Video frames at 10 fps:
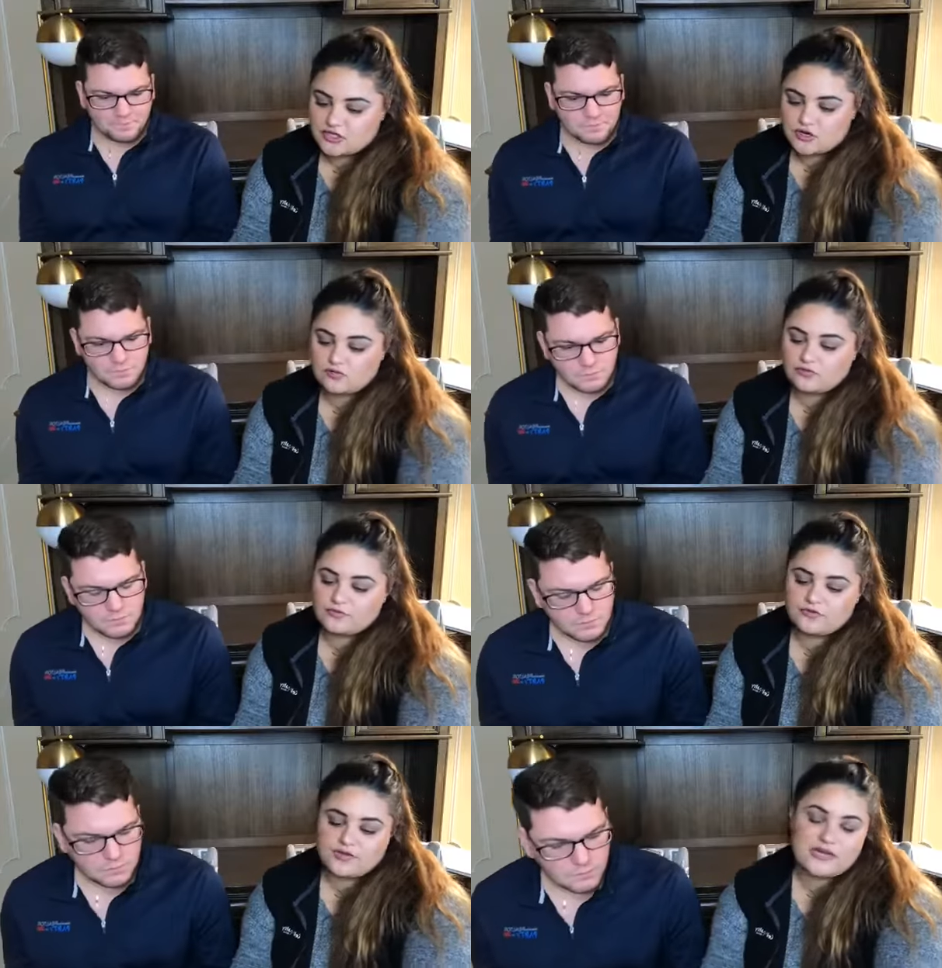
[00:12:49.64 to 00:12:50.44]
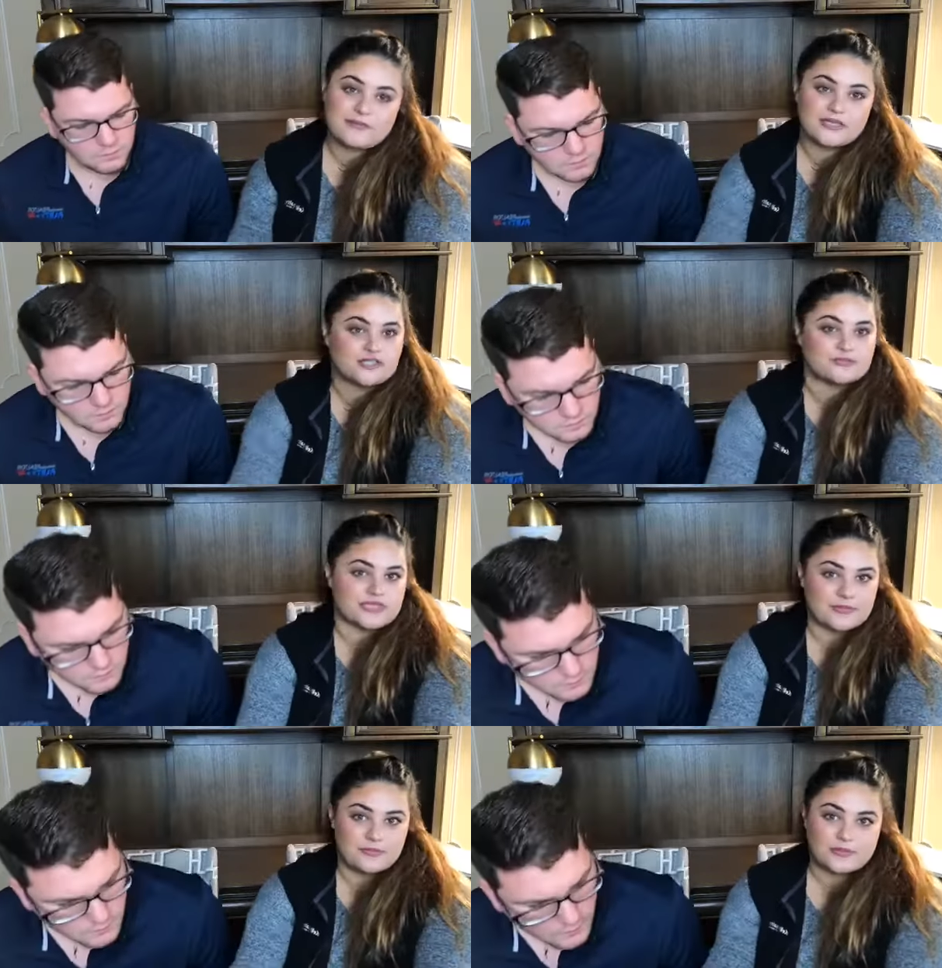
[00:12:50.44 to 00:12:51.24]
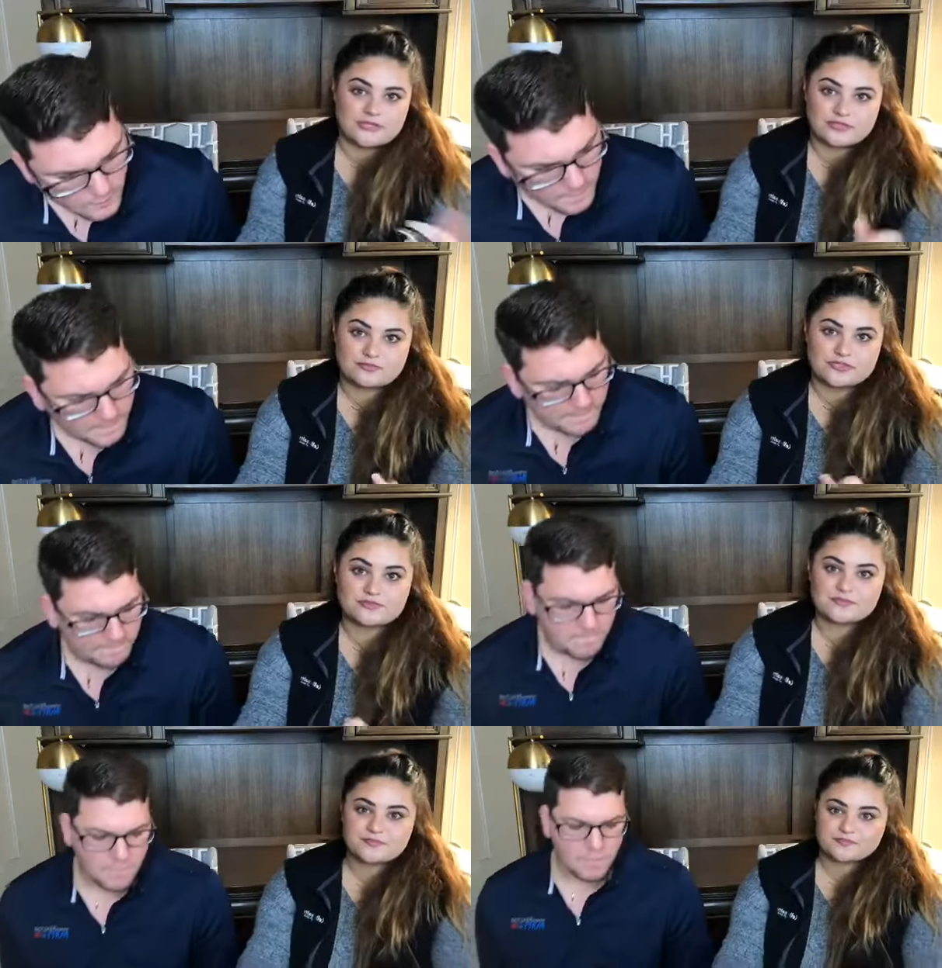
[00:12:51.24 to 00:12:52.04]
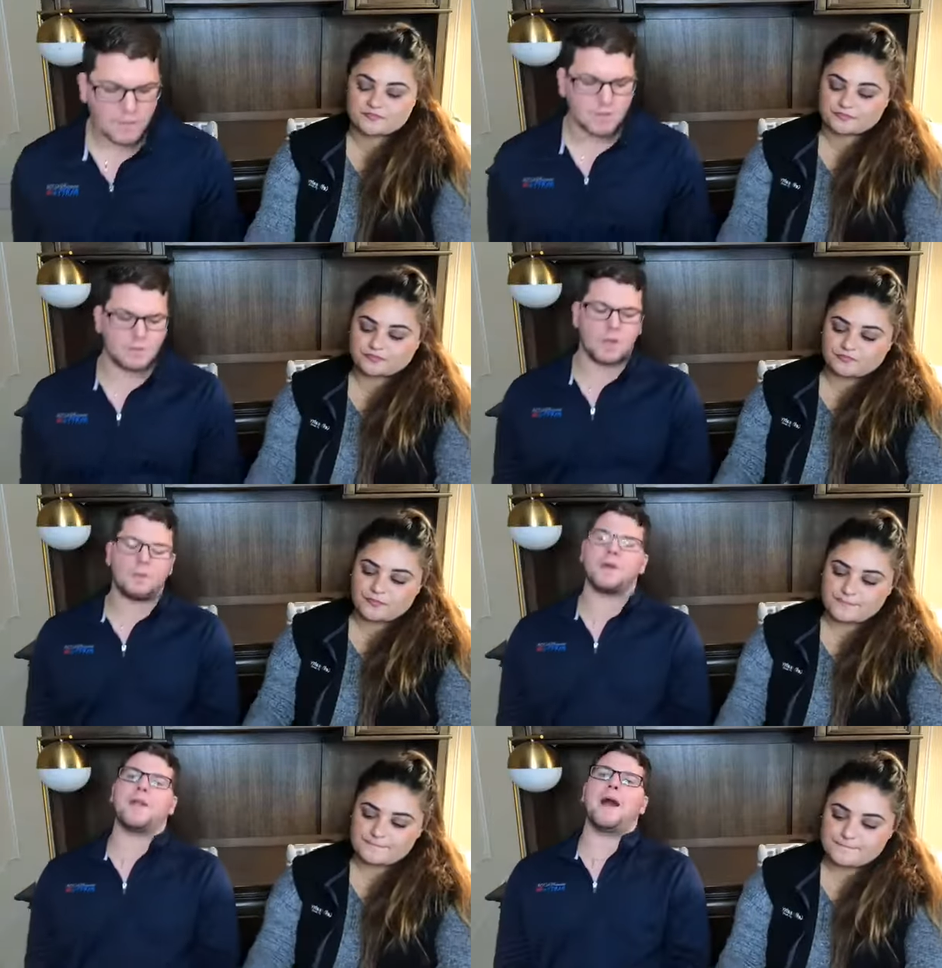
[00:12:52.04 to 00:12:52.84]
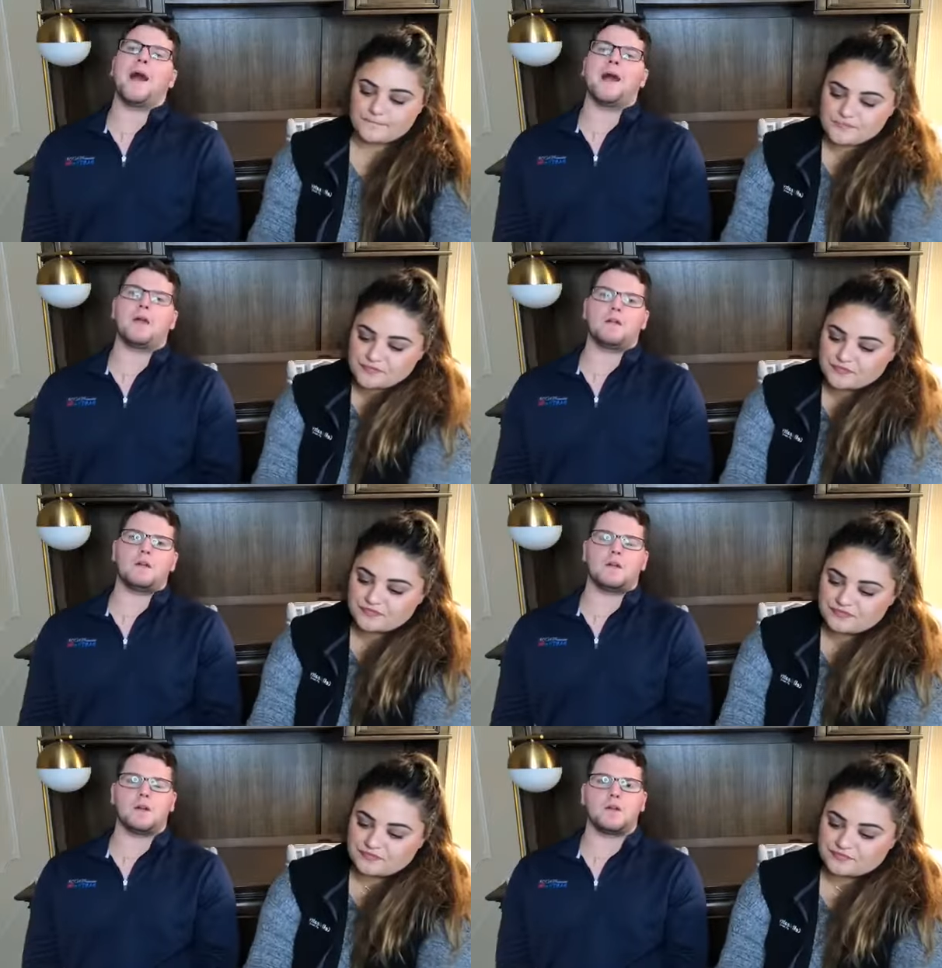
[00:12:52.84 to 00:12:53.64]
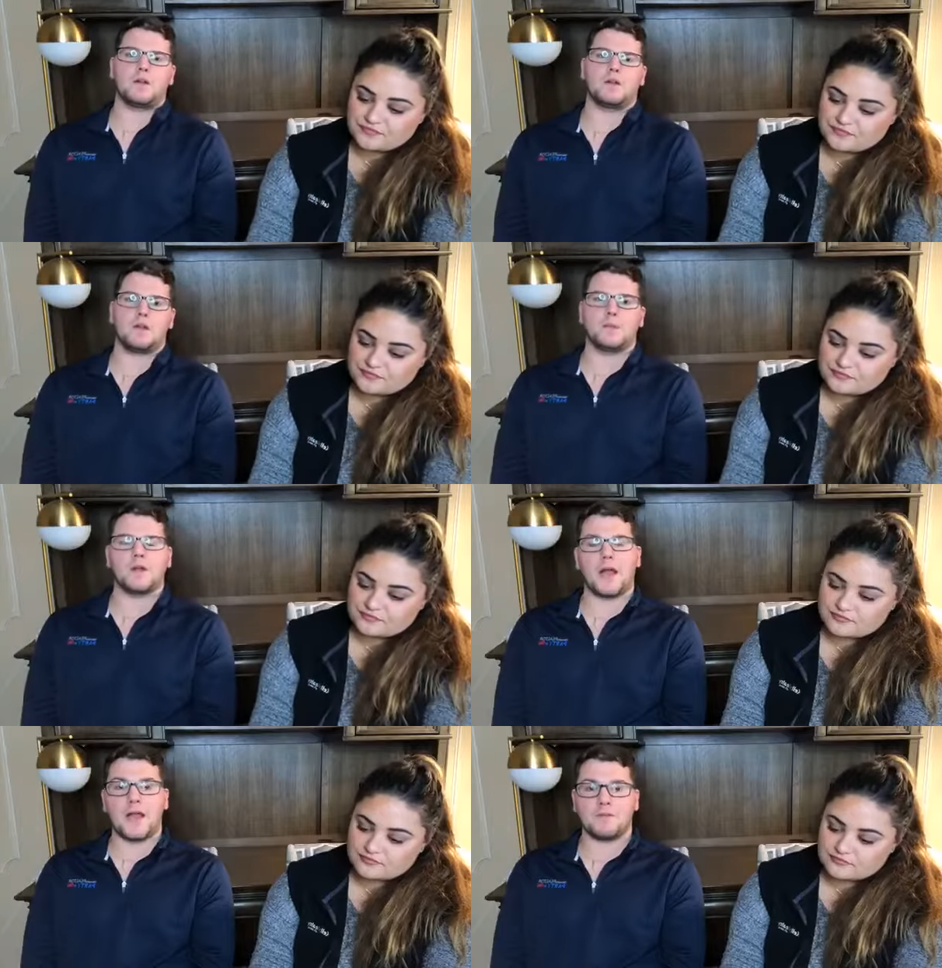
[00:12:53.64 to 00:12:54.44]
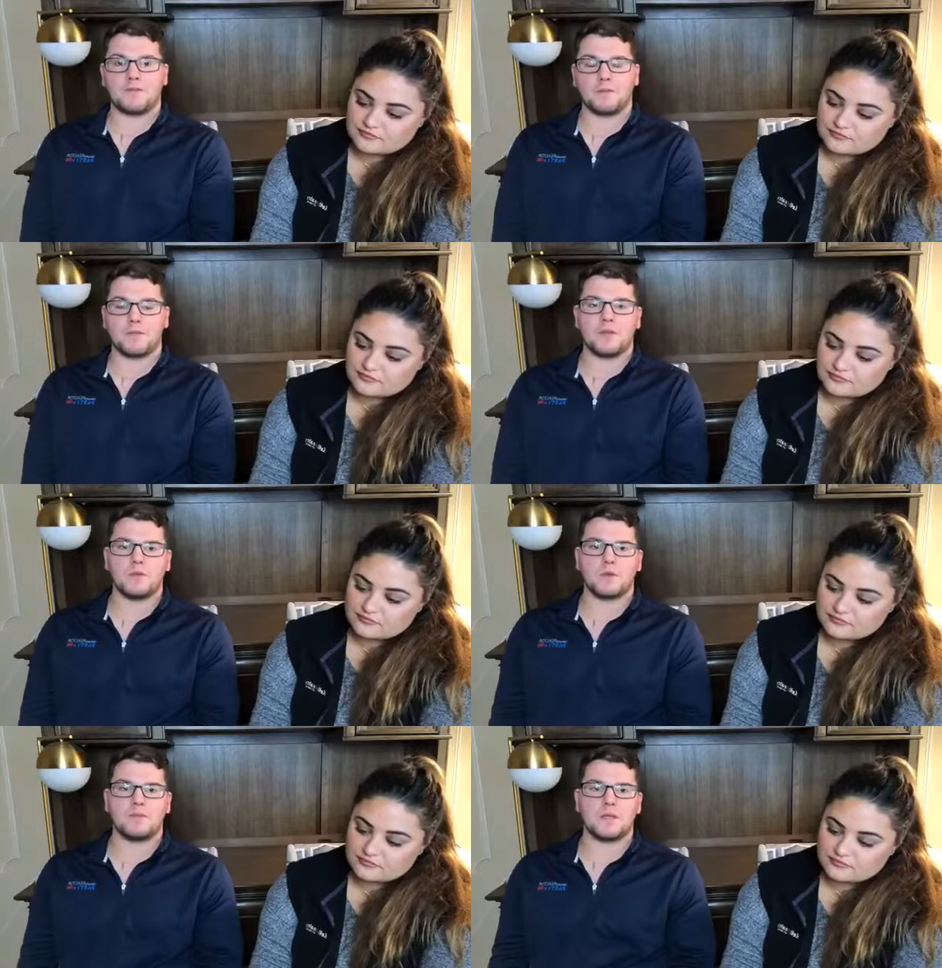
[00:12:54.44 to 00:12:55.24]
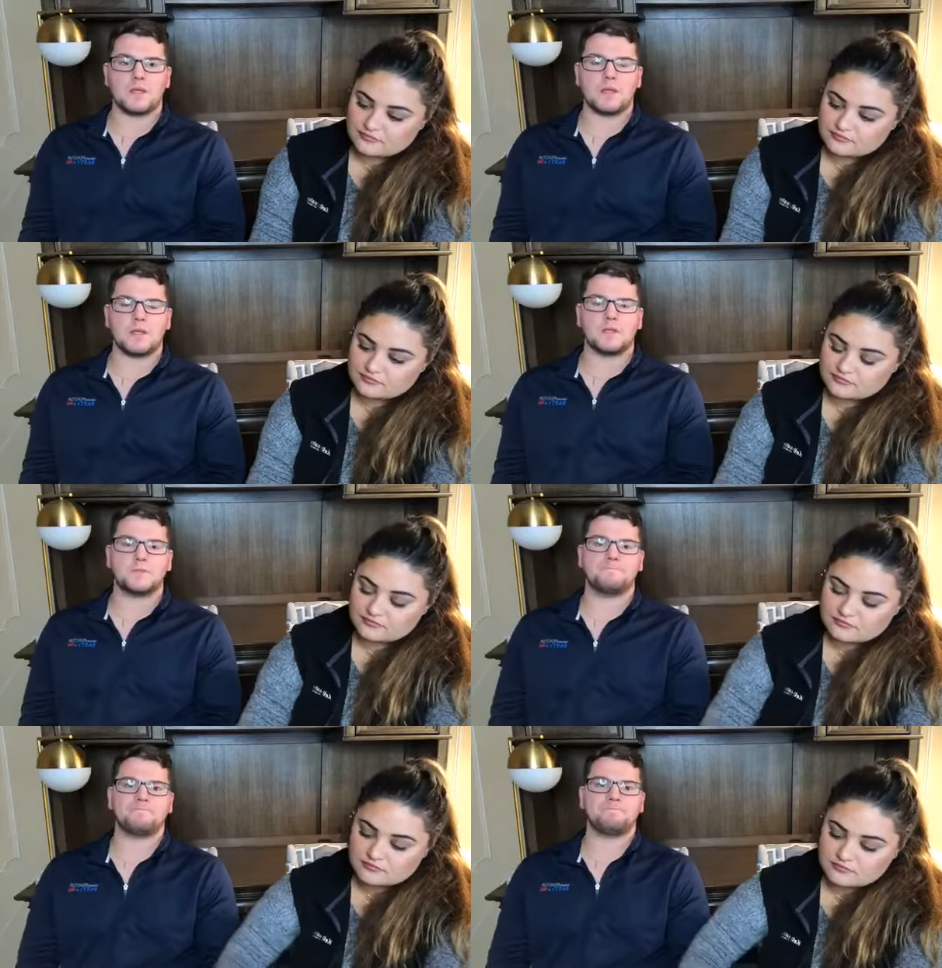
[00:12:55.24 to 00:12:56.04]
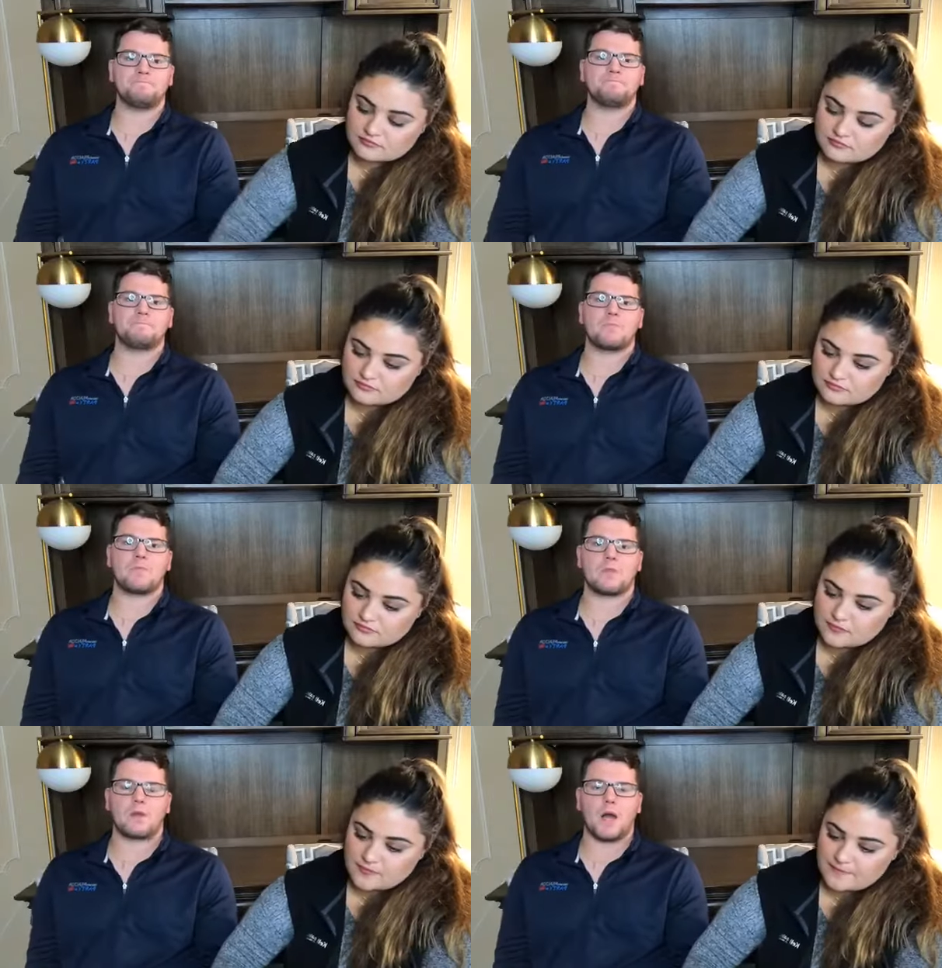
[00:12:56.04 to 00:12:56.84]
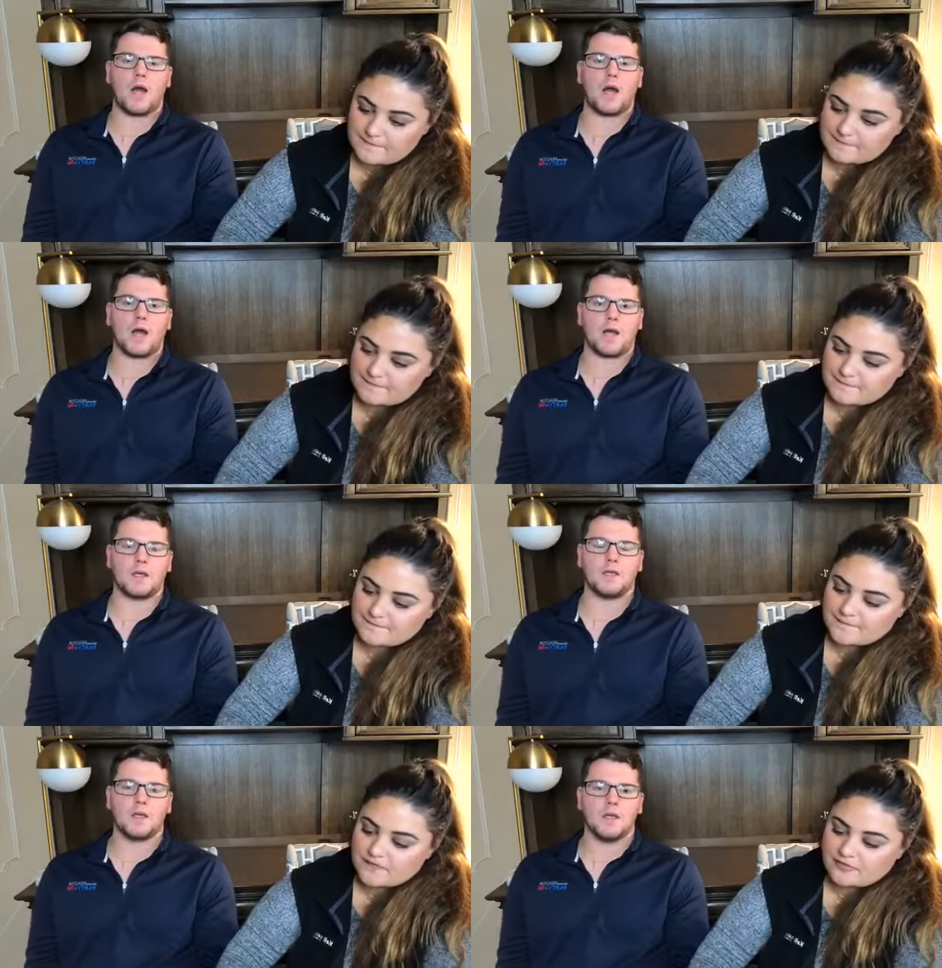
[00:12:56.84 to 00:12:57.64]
Speaker 1: Don't remove any bedrooms. Keep your bedrooms.
Speaker 2: Number nine or number nine for me would be uh,